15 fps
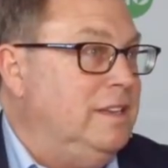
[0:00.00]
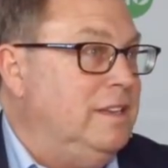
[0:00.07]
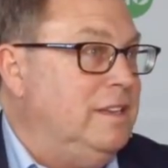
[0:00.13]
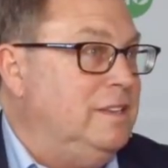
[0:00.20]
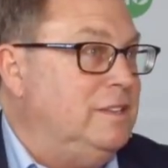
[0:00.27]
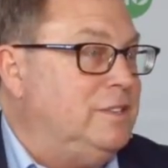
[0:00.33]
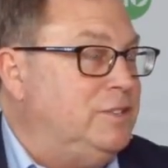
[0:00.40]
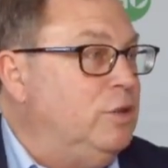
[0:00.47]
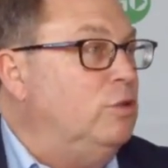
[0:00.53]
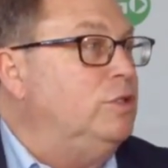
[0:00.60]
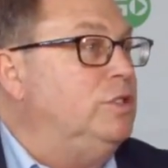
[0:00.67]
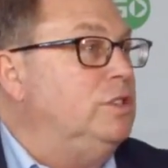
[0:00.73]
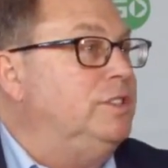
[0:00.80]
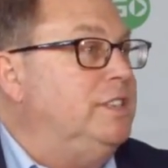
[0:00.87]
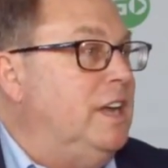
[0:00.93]

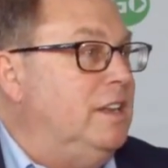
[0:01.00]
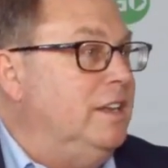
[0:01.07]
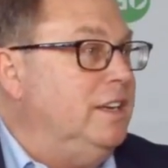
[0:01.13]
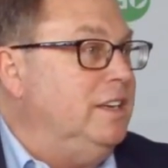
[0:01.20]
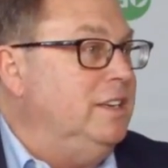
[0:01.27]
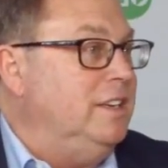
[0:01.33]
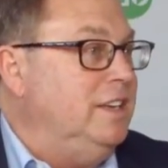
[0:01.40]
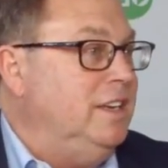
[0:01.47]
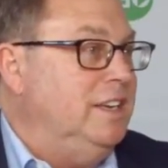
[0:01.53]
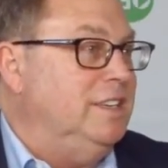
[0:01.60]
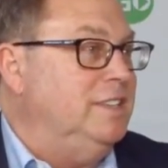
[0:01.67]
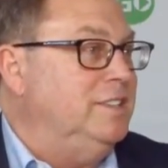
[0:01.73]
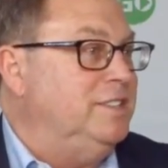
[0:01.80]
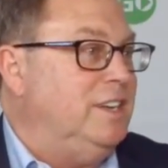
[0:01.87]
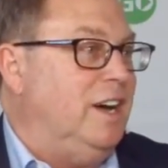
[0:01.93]
Social selling
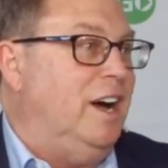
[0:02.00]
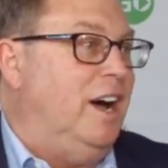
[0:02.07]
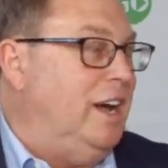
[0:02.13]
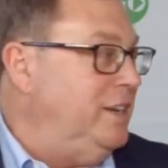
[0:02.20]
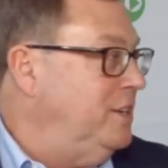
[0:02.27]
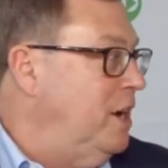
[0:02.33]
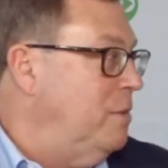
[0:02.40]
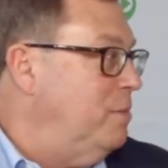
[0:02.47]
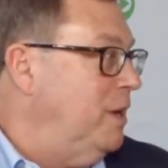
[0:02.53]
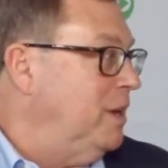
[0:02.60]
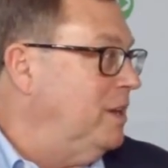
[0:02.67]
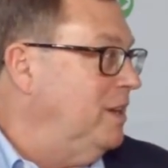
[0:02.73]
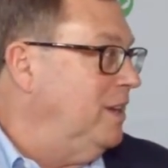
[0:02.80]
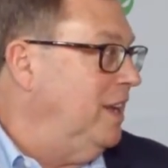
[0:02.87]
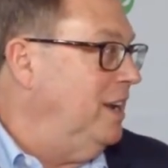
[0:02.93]
is a hot topic.
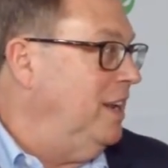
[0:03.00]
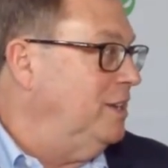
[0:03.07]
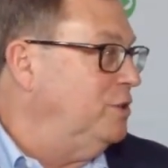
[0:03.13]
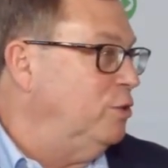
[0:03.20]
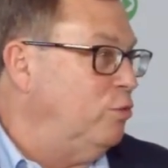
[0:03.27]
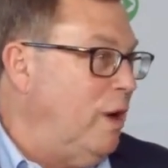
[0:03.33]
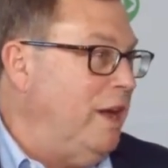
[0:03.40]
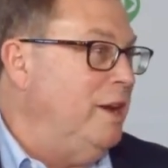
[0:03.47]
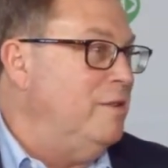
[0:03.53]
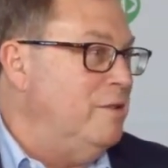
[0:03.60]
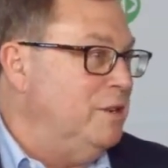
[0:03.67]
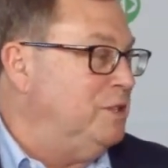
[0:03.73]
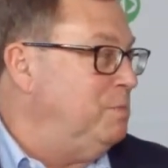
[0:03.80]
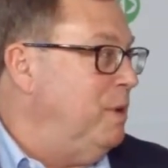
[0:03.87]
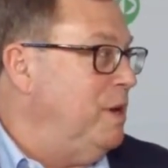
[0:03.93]
And as a writer
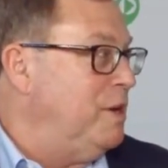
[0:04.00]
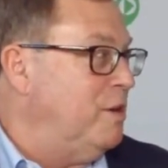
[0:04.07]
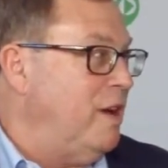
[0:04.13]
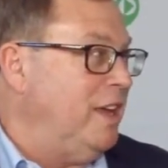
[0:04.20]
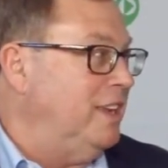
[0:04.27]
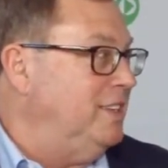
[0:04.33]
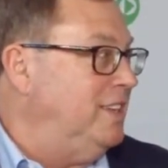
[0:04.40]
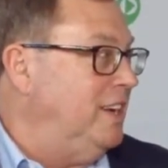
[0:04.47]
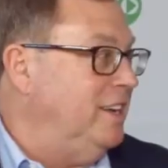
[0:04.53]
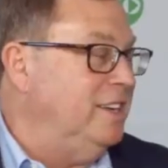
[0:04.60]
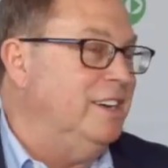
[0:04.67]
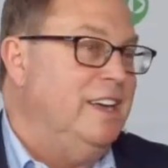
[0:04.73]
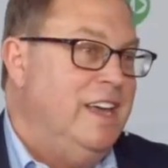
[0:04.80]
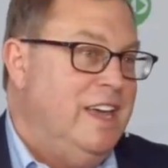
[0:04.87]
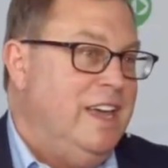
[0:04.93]
and a speaker, I can tell
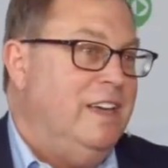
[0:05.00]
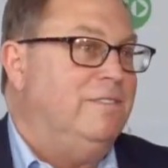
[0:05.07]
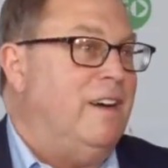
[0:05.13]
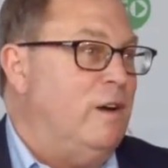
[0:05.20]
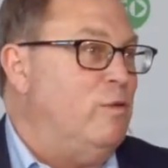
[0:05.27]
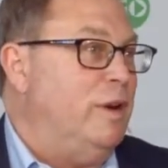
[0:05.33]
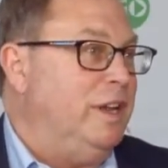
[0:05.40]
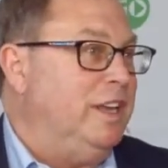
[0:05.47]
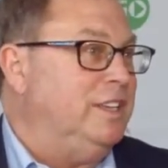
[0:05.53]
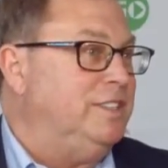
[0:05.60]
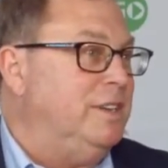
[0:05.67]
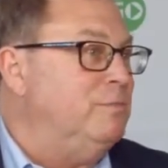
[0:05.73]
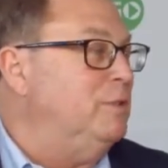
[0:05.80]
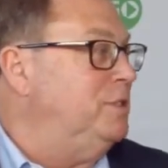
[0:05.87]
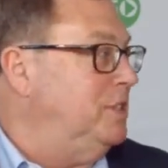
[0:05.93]
you, if I want to get
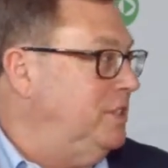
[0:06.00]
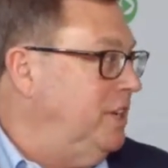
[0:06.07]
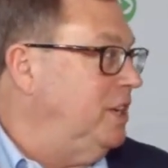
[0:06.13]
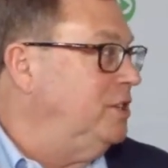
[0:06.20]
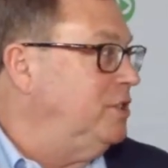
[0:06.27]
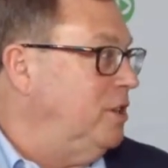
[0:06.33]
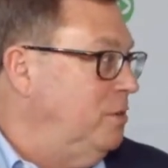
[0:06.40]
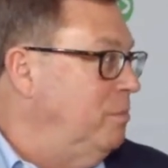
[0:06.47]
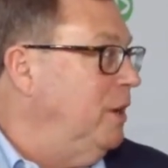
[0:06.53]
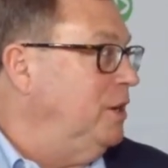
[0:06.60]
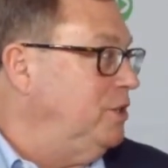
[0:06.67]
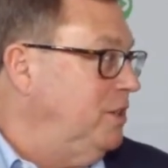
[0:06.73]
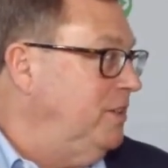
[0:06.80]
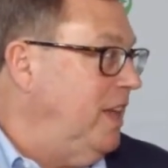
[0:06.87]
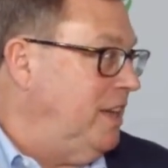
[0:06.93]
someone's attention, I'll
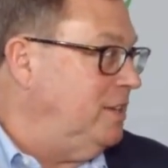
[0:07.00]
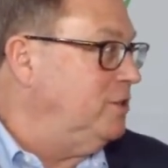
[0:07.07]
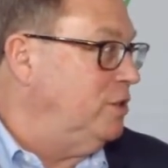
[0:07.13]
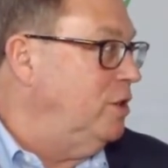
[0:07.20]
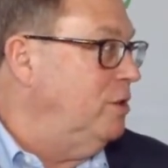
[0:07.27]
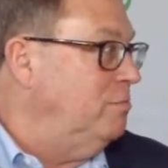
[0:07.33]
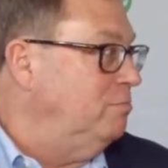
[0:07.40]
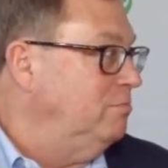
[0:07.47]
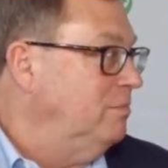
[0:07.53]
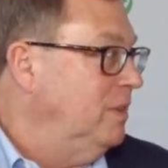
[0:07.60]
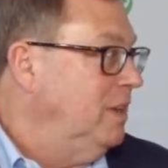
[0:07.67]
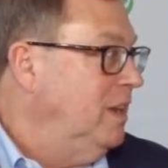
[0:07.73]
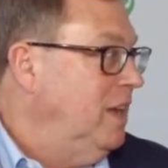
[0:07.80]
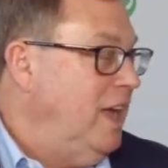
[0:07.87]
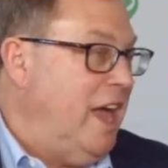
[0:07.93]
mention that term,
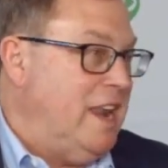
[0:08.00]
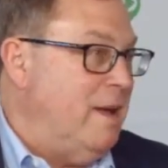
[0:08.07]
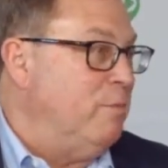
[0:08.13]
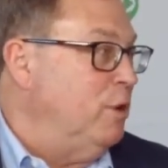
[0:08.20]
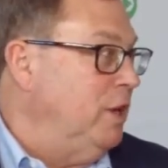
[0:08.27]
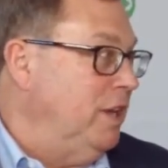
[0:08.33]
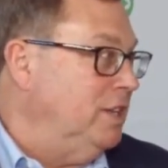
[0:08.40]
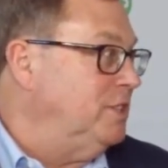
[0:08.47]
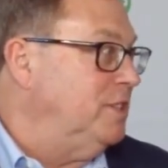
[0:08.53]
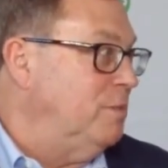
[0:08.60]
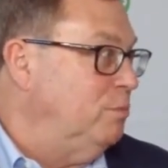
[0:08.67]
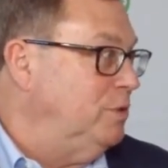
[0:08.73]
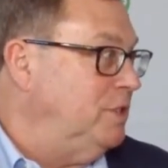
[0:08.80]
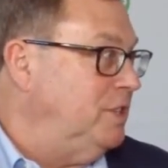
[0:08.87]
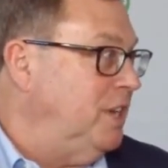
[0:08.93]
and I'm going to get
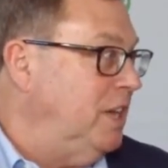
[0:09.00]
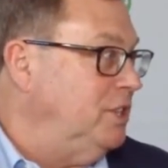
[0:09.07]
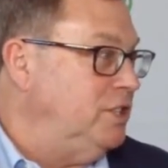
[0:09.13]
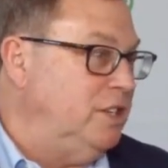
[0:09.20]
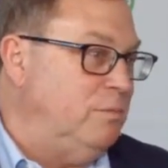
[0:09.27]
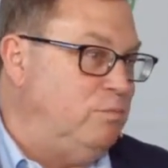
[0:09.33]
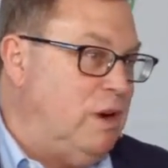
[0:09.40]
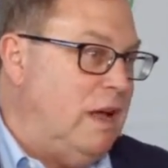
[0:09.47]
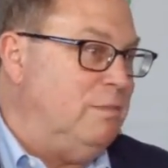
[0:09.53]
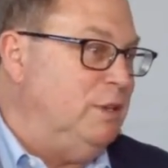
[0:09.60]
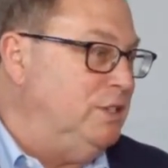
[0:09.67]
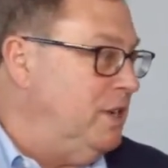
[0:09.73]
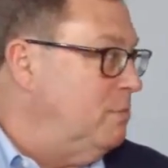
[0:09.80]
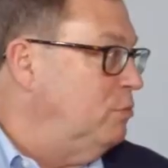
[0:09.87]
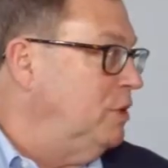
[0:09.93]
someone's attention and probably
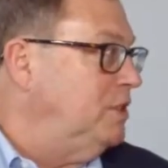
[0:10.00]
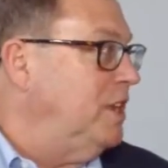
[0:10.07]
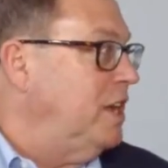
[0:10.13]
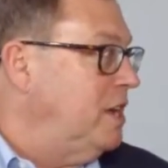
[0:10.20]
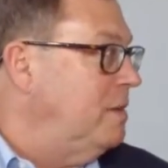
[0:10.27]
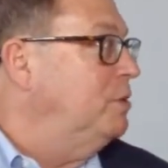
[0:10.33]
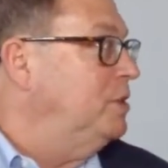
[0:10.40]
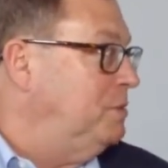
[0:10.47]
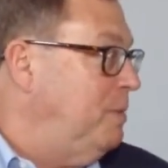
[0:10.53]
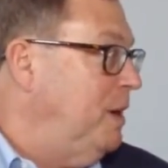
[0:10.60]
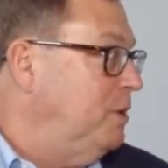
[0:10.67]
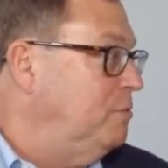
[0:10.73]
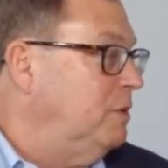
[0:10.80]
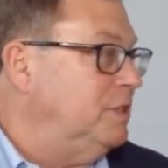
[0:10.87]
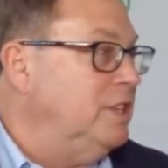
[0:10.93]
someone to say, come and
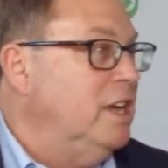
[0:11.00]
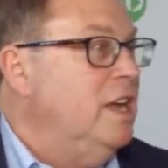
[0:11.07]
speak to us.